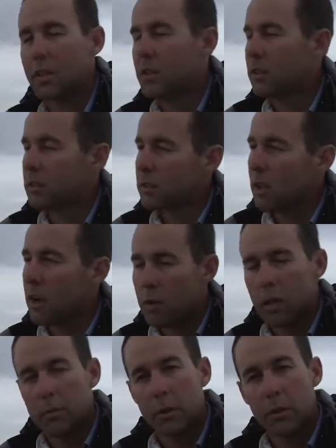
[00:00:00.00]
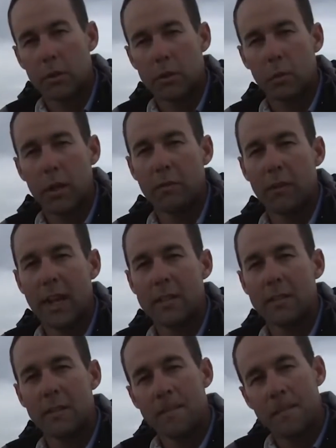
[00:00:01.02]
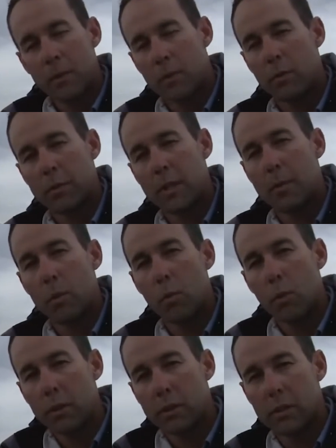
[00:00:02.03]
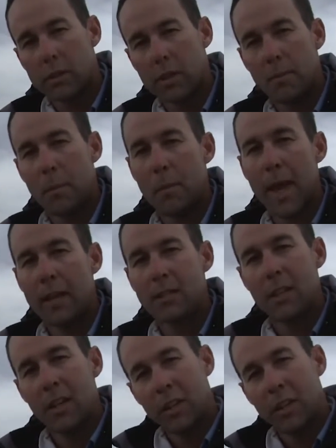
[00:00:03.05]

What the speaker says: You can slow roll them across weed flats or in deeper waters and steeper banks.